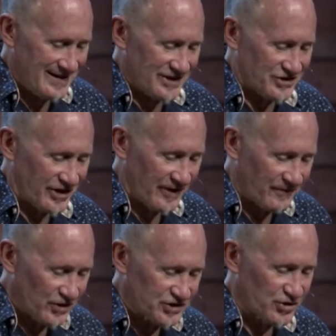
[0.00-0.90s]
starting
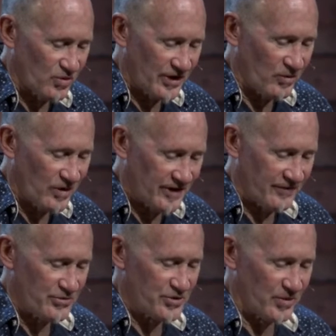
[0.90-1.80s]
verse 21
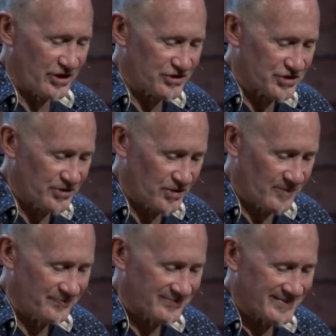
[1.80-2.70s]
through 22,